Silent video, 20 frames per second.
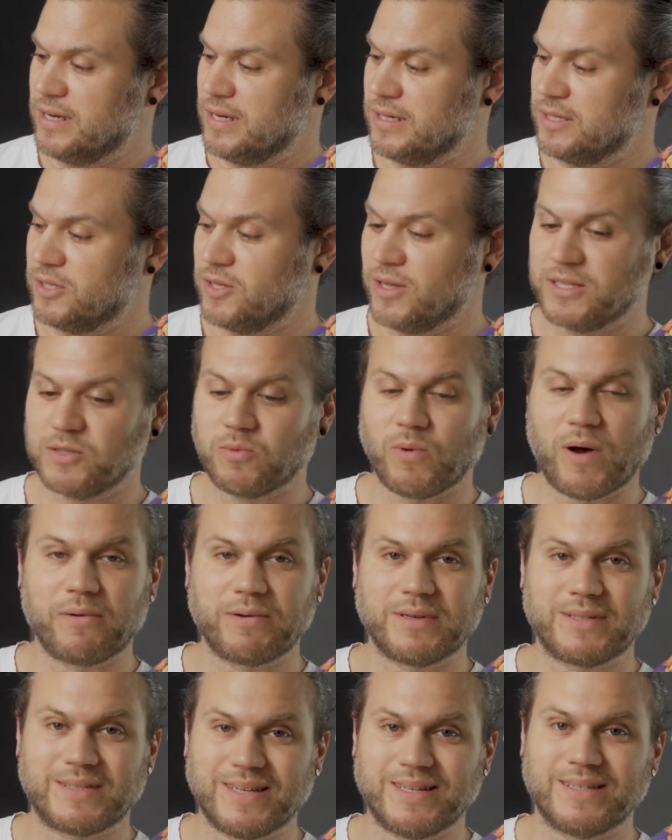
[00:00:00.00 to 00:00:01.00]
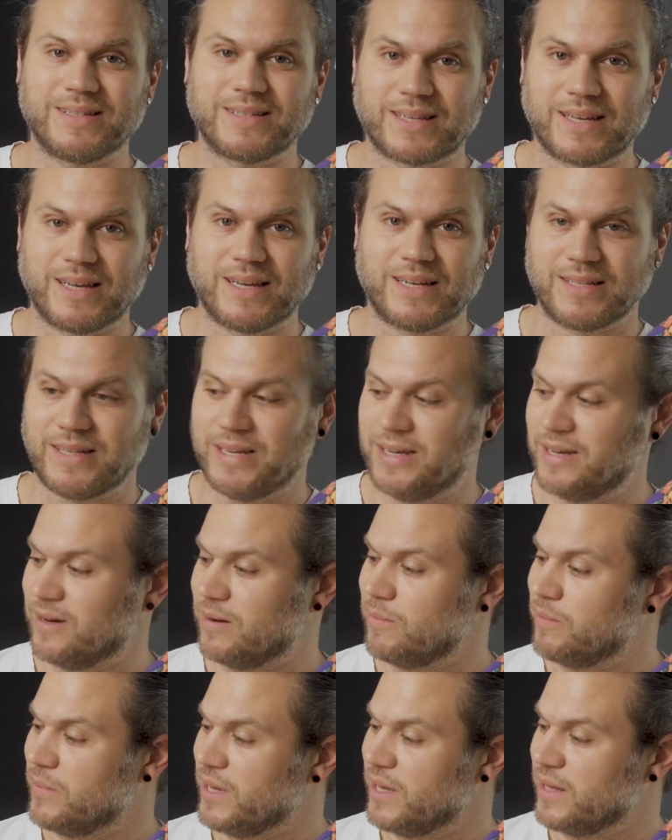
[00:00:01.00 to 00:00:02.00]
So that's why we didn't get
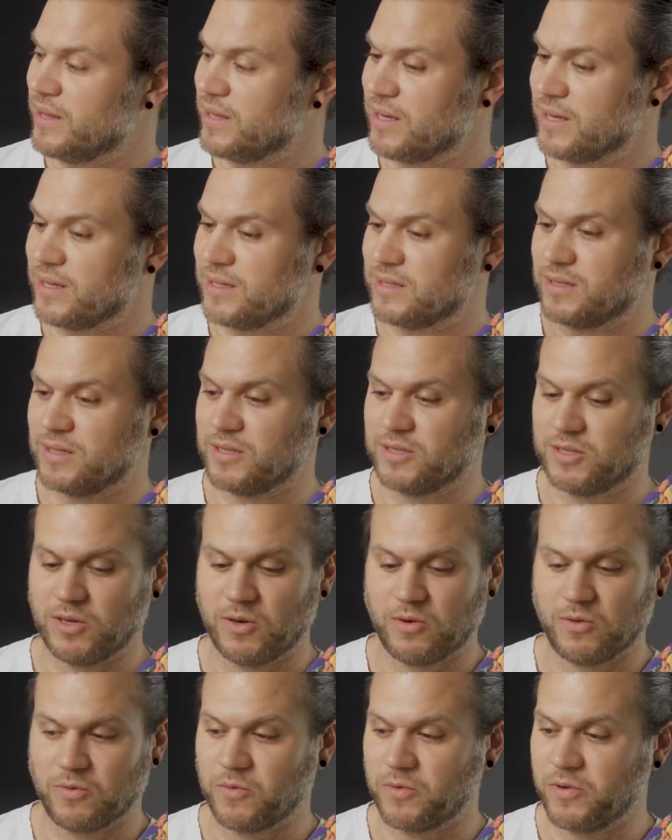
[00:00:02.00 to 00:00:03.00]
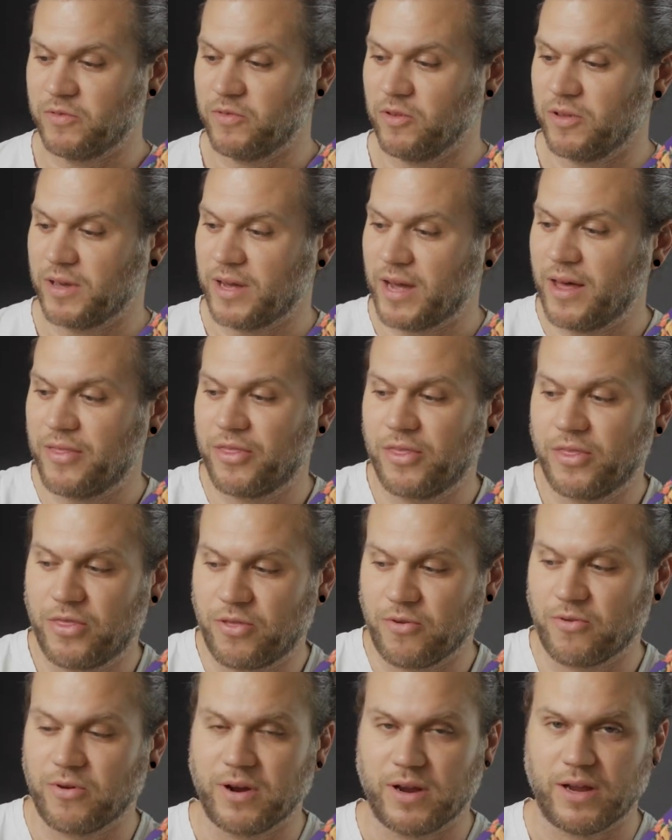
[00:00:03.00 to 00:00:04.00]
him in these. So we've only got
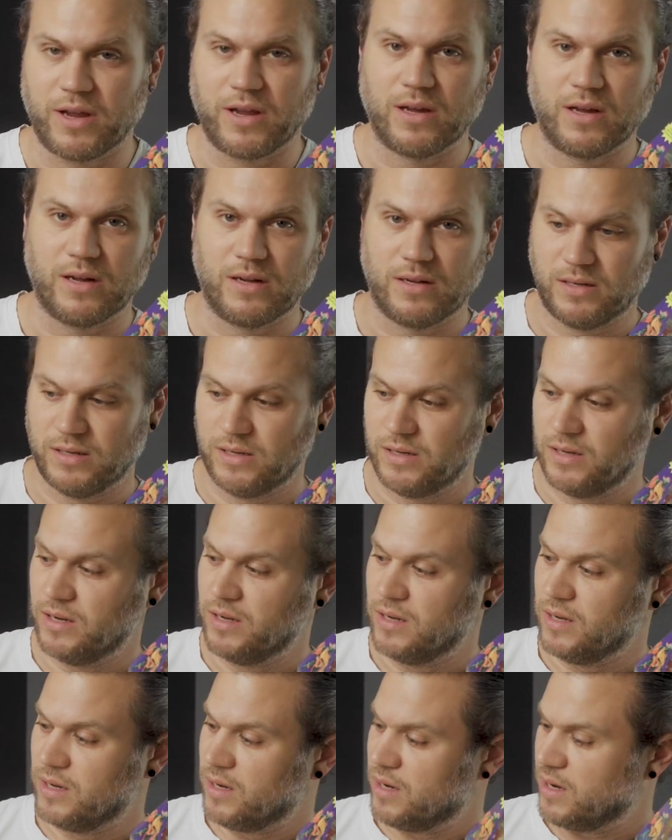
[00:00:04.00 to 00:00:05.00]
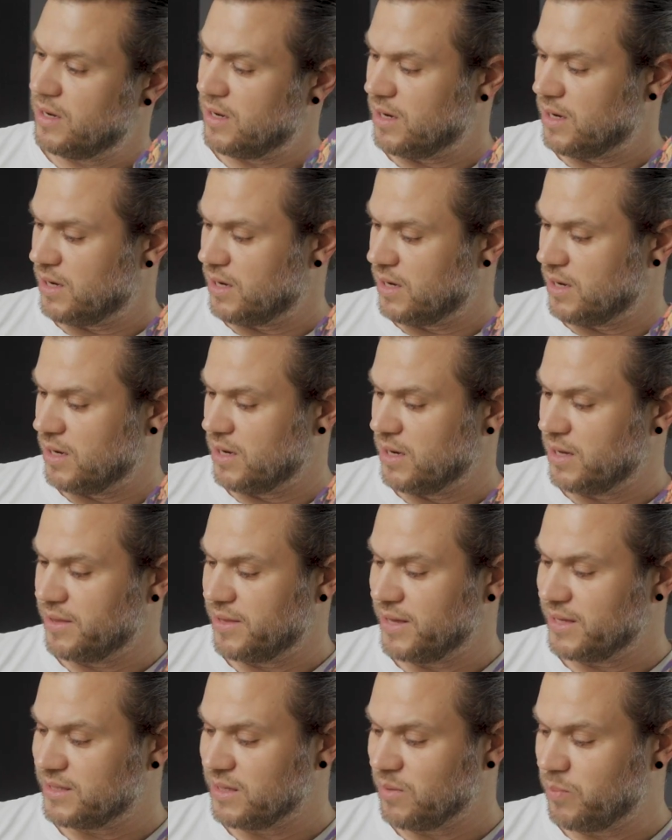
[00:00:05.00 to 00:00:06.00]
3.
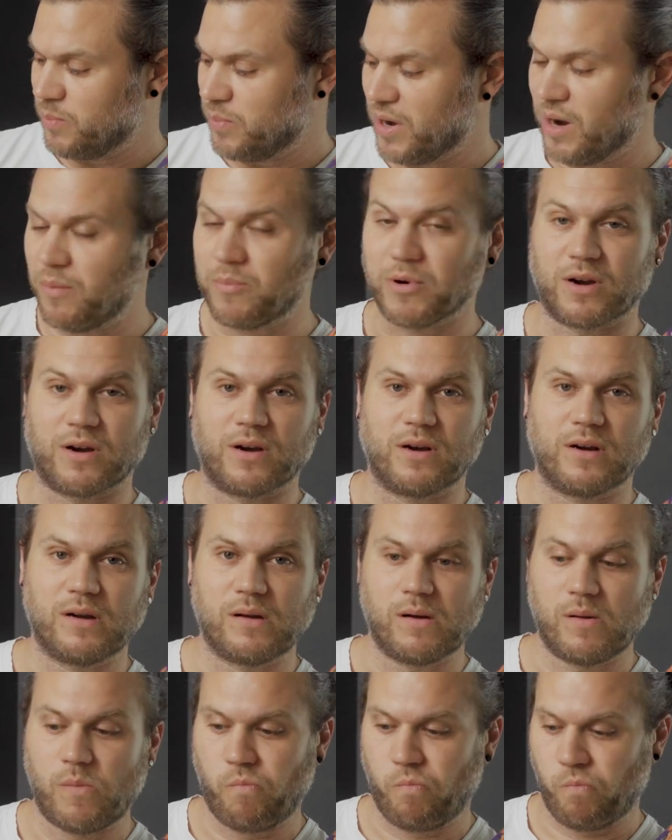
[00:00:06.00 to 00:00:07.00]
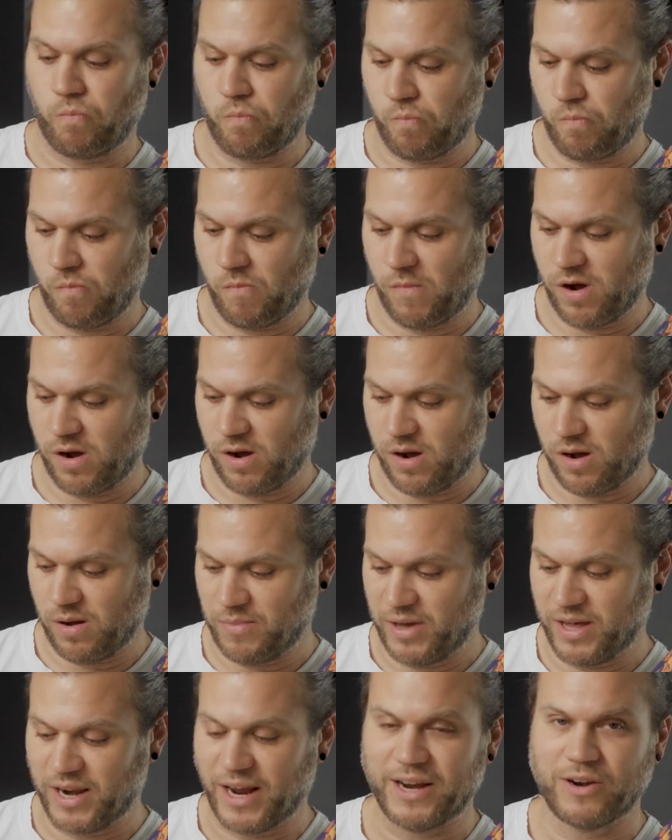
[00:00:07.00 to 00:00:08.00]
That's a bummer.
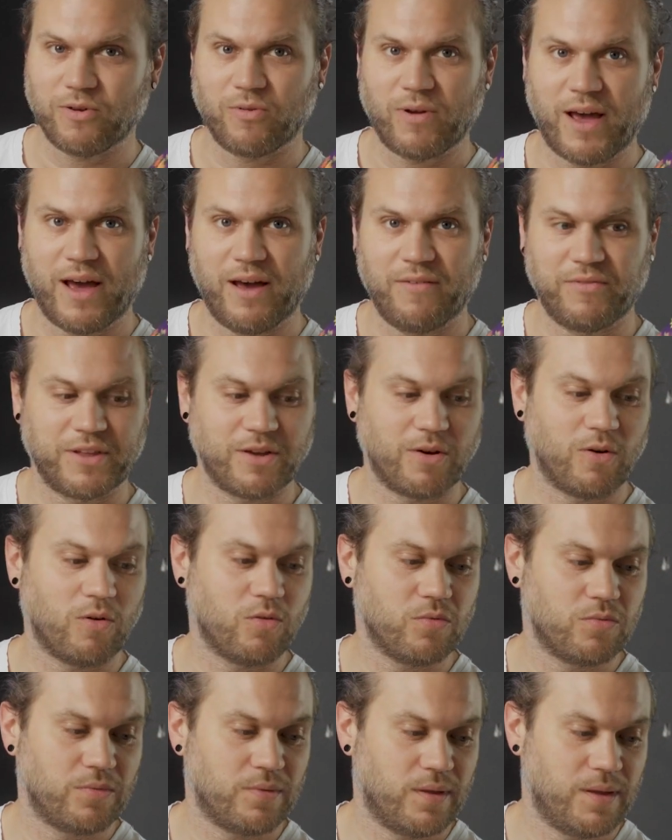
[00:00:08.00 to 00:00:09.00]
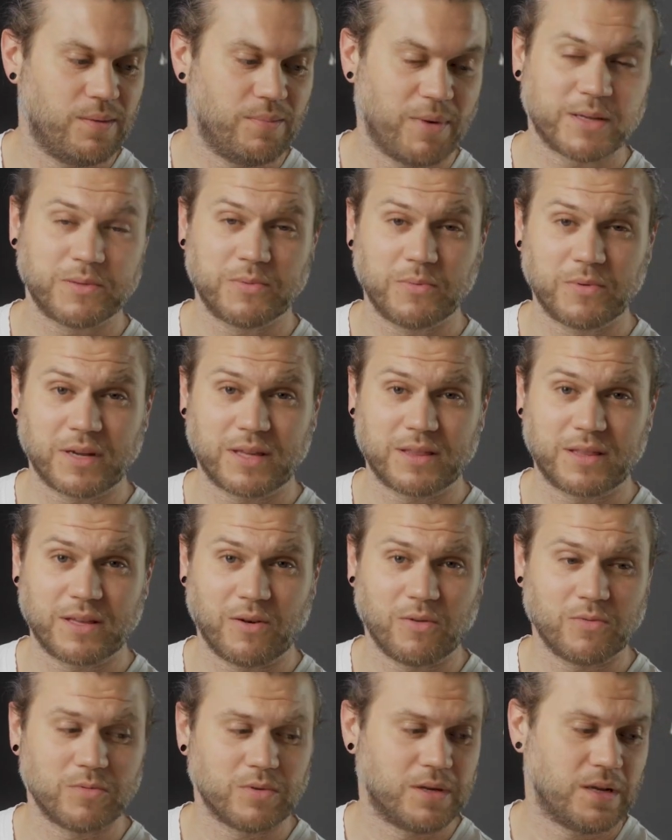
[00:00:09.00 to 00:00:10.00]
And I don't have the old. It makes me want to get the
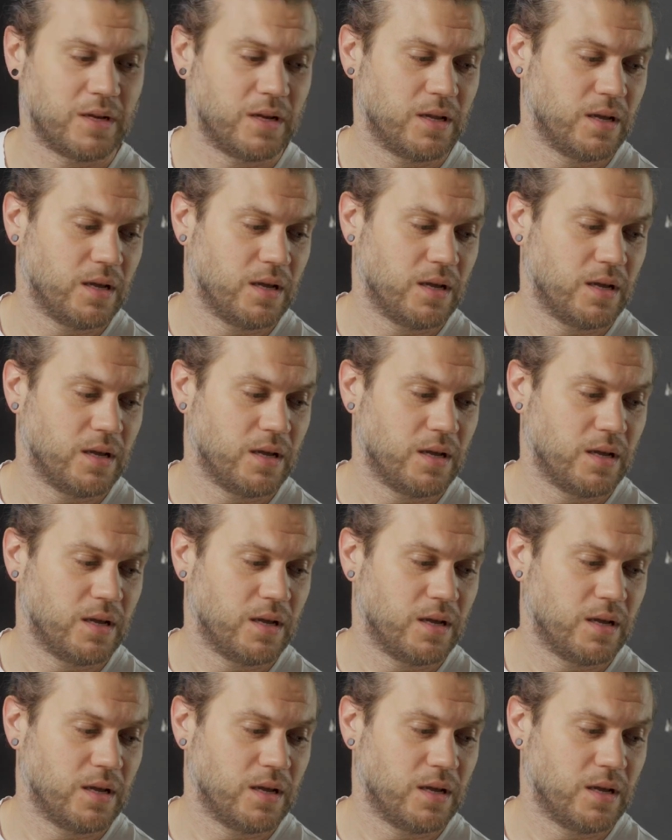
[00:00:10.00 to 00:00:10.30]
old one.